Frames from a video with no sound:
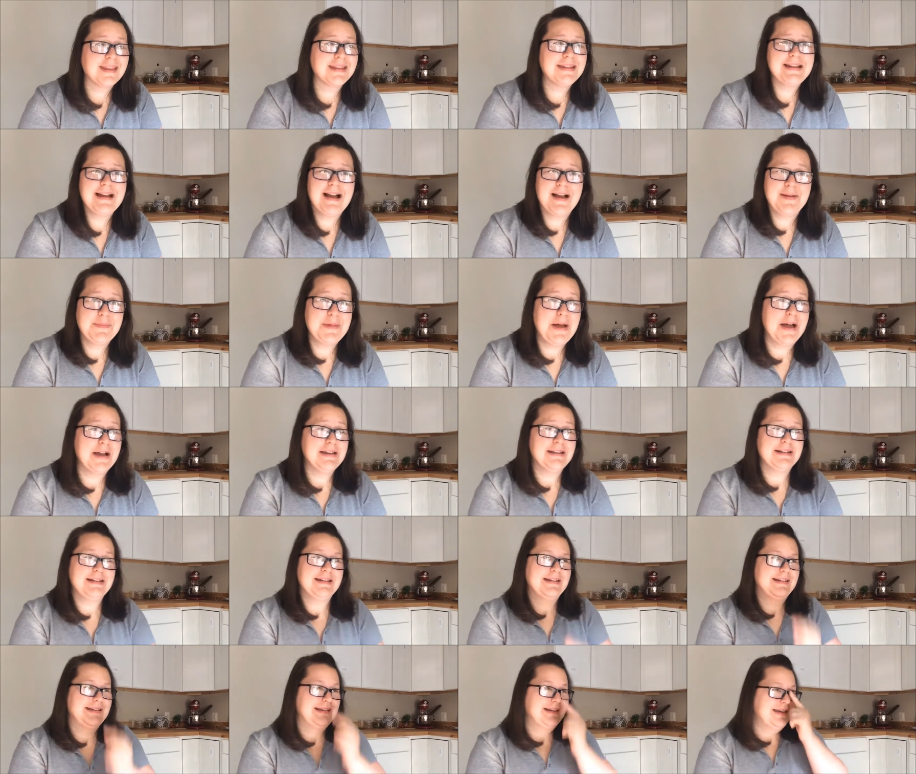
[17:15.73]
Now, I'm not
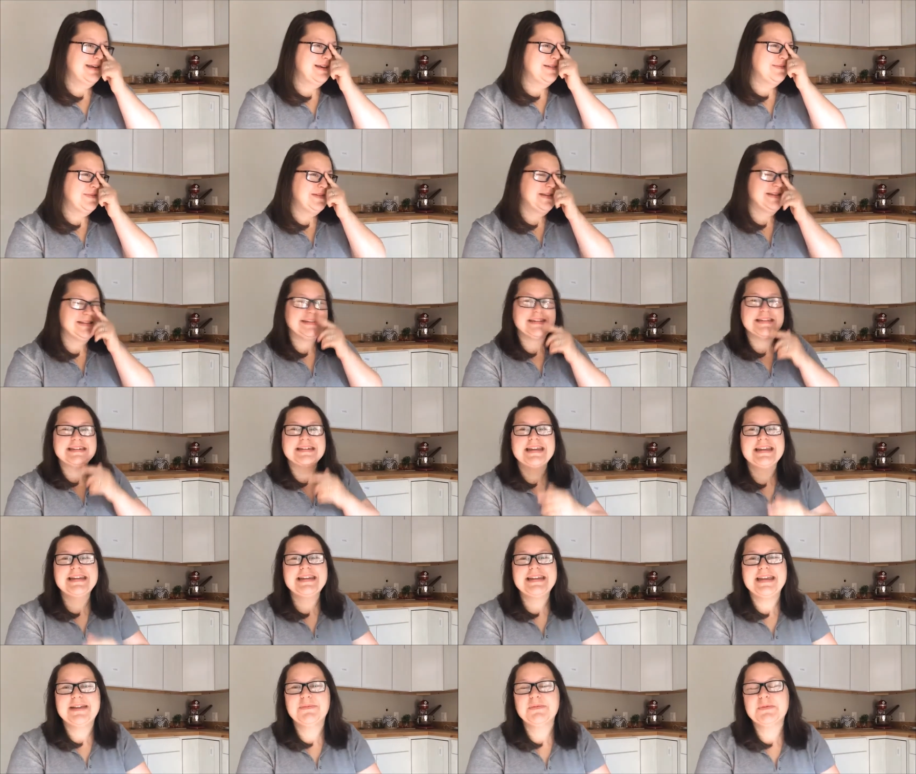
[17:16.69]
going to mention
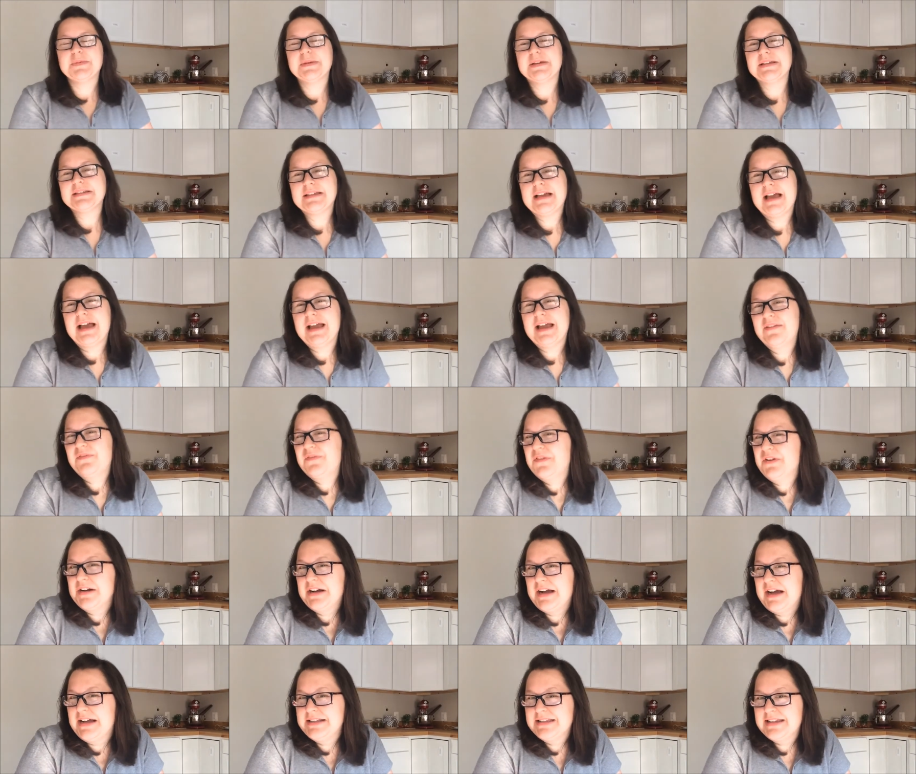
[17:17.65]
names because I
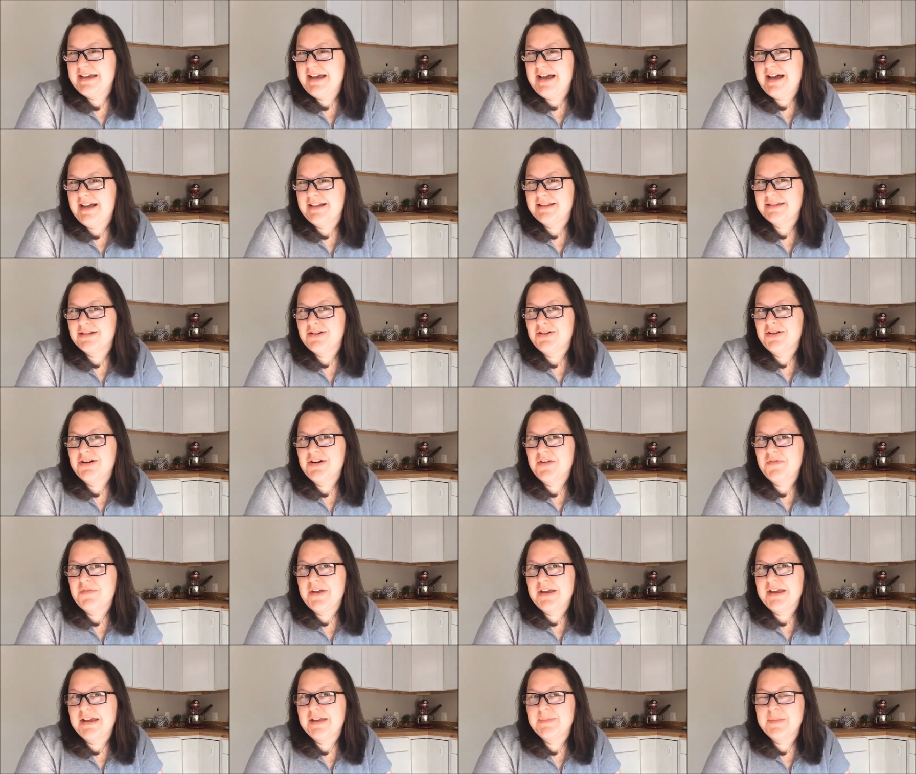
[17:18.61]
forgot to ask her
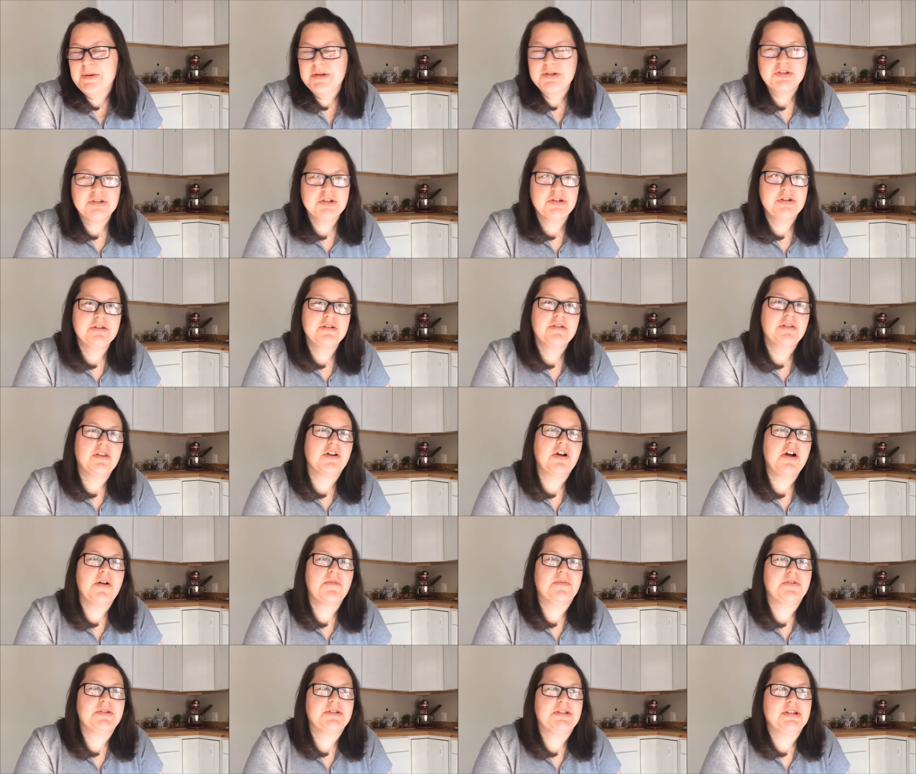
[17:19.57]
if I could mention the
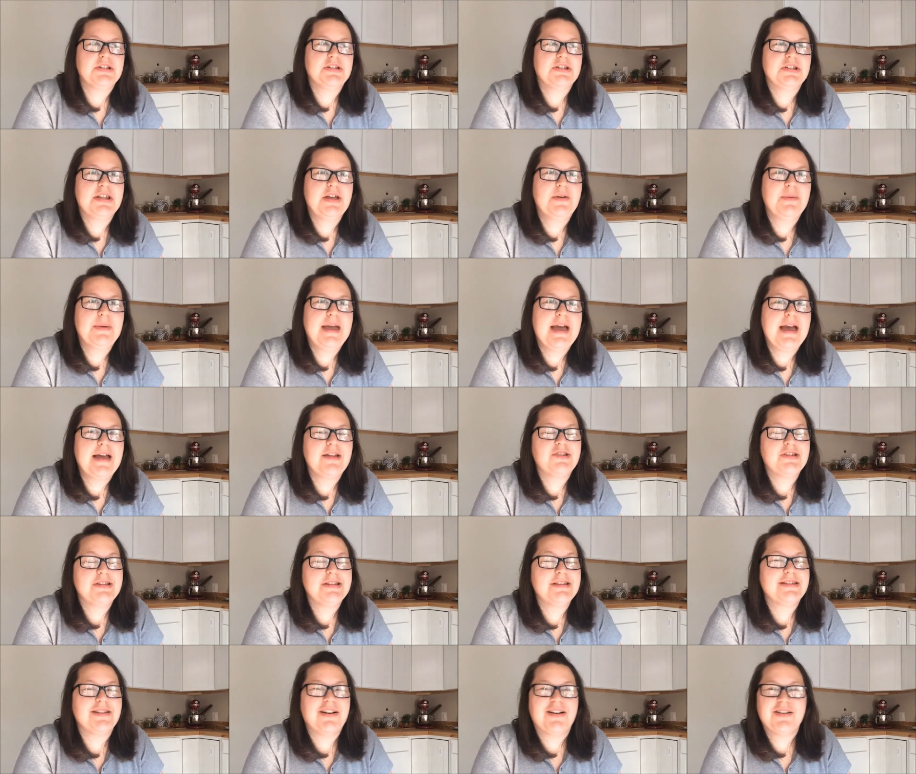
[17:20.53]
conversation that we had.
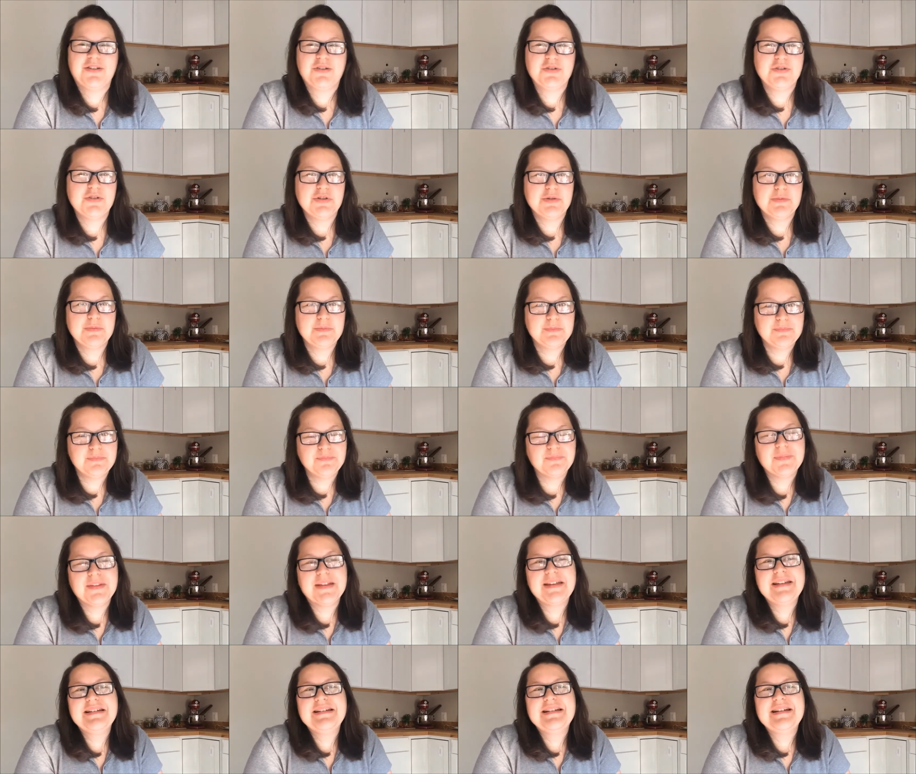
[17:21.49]
She's on YouTube.
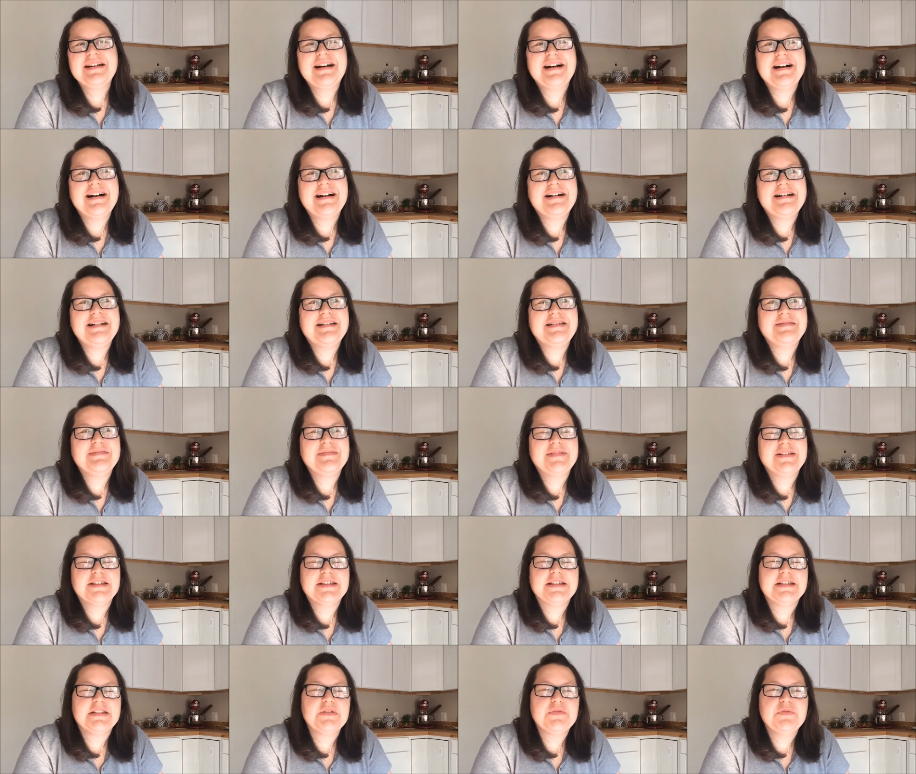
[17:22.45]
Um,
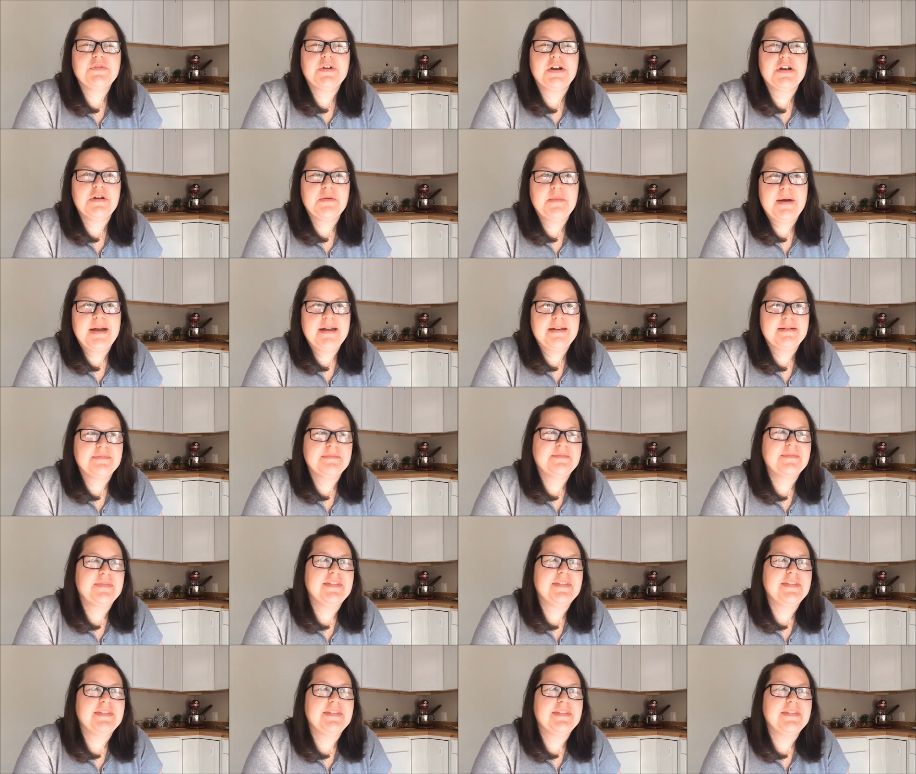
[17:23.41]
and she's a friend of mine.